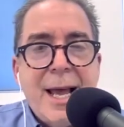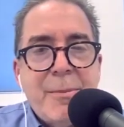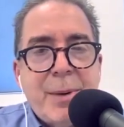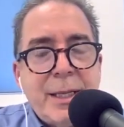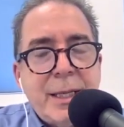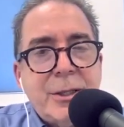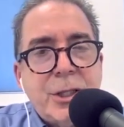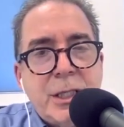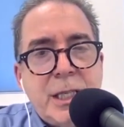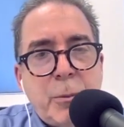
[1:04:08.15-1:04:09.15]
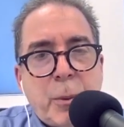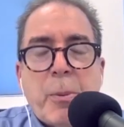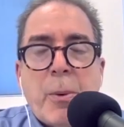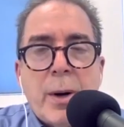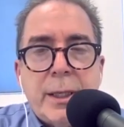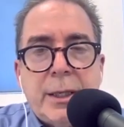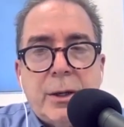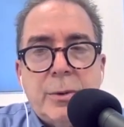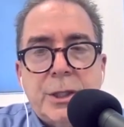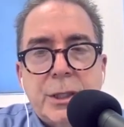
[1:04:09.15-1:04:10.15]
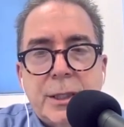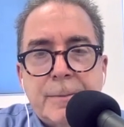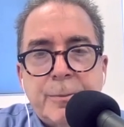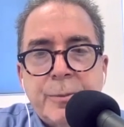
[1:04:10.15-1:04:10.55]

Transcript: But I think there's a deeper point here, which is that